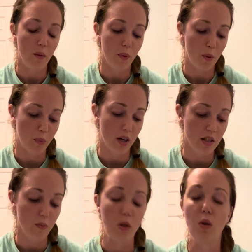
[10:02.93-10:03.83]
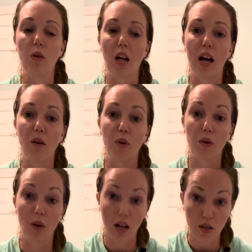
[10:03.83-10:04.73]
with the present, when you align with
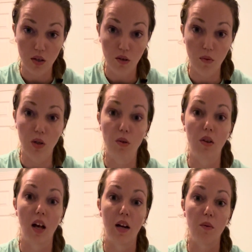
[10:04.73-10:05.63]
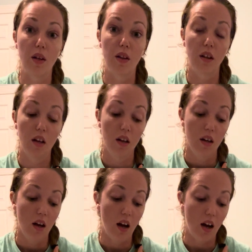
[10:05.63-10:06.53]
gratitude, when you align with
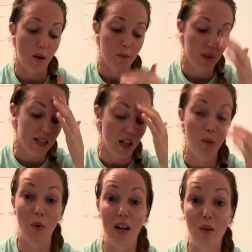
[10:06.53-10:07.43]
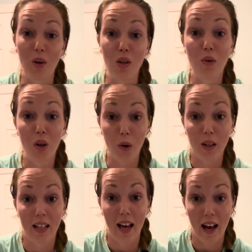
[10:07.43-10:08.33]
celebrating what you
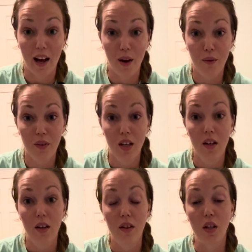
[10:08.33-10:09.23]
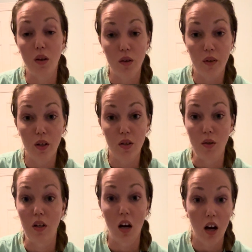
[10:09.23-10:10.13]
currently have, the universe or
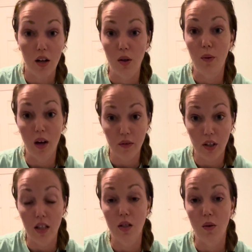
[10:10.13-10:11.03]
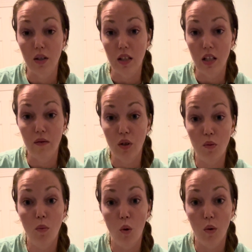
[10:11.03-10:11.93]
God or whoever is going to give you
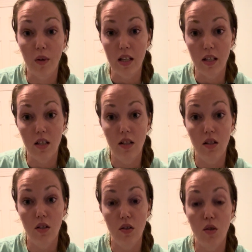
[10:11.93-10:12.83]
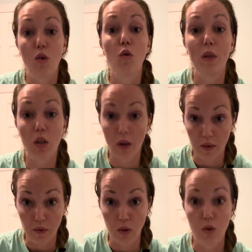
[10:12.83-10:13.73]
more reasons to be
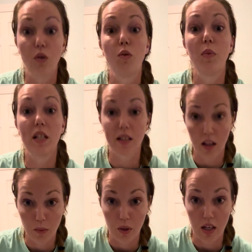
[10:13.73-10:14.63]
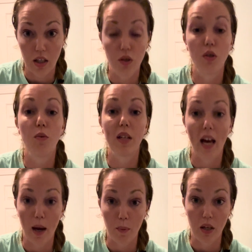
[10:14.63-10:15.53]
grateful, to be celebrating, to be
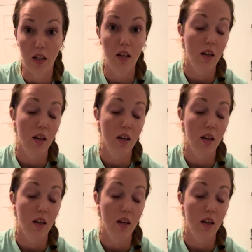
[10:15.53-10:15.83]
happy.